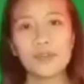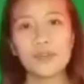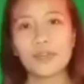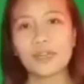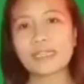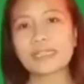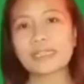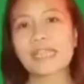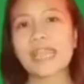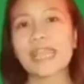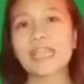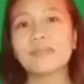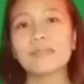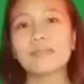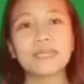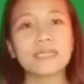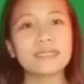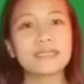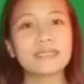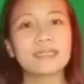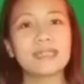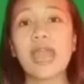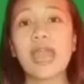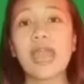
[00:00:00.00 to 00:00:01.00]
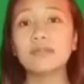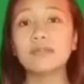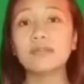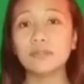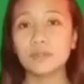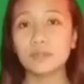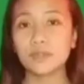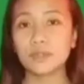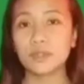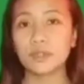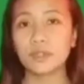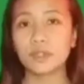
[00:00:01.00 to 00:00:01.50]
your assignment, have
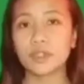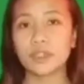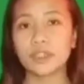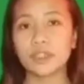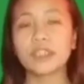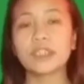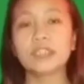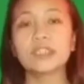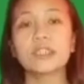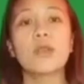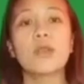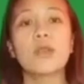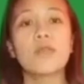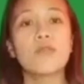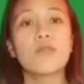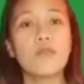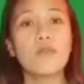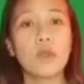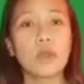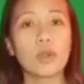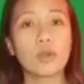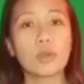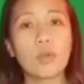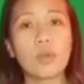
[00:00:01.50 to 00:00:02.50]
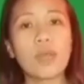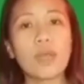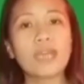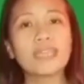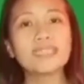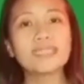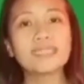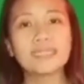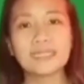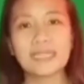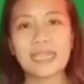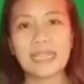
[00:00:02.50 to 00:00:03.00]
to search for
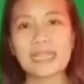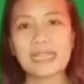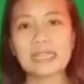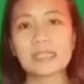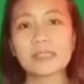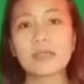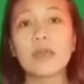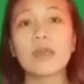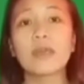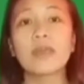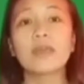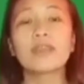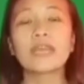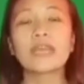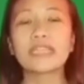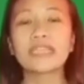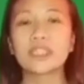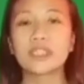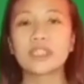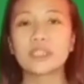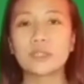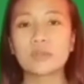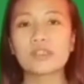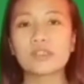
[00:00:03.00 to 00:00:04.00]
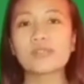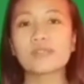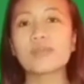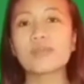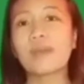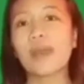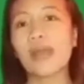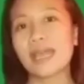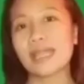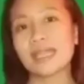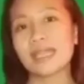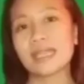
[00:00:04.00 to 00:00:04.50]
one text that shows
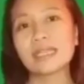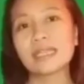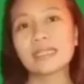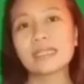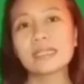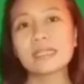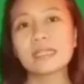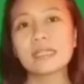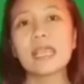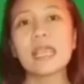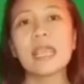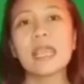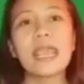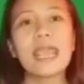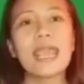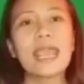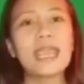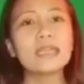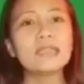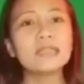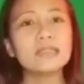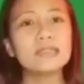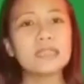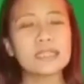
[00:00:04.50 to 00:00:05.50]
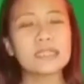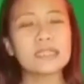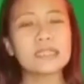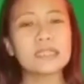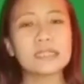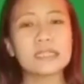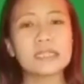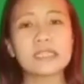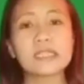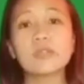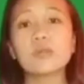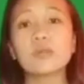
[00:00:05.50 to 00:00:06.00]
bias and
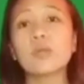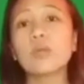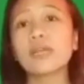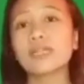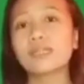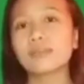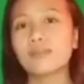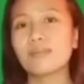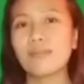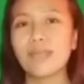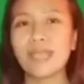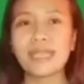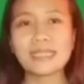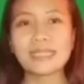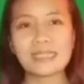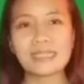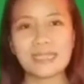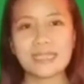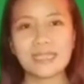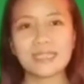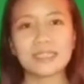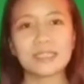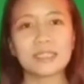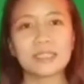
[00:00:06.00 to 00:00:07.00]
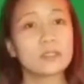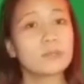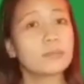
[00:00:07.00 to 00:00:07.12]
discuss what makes it